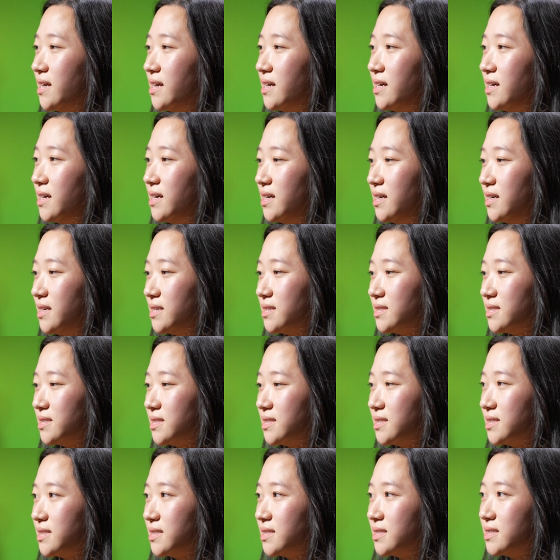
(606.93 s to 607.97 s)

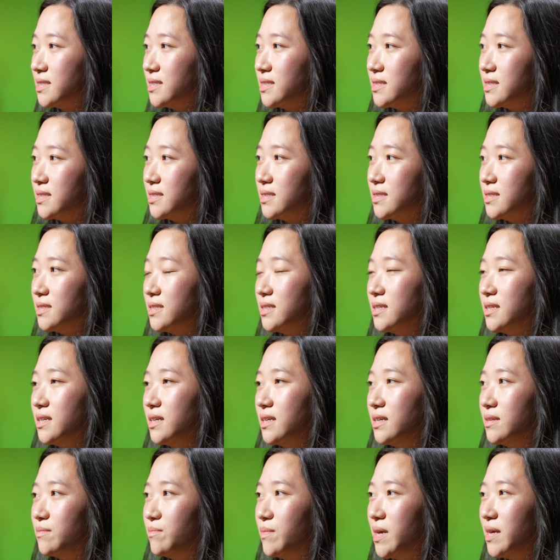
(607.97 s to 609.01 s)

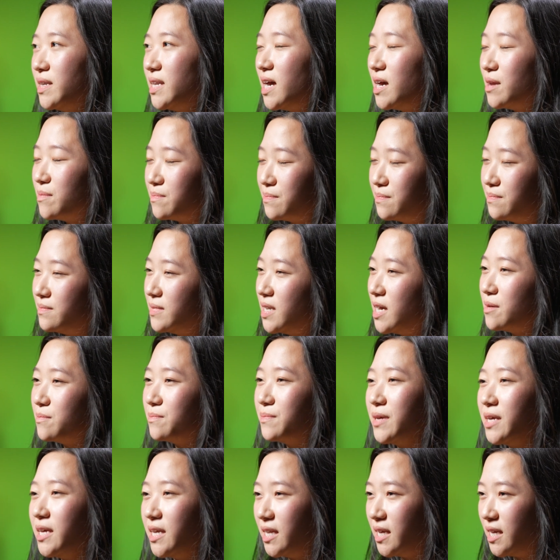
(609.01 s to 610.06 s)
not
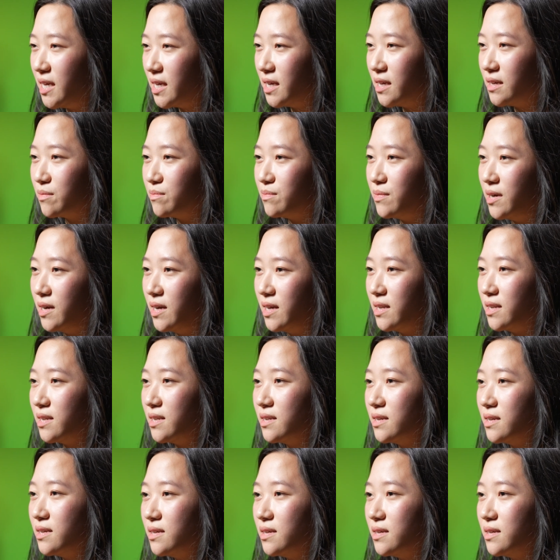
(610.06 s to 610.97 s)
pity, but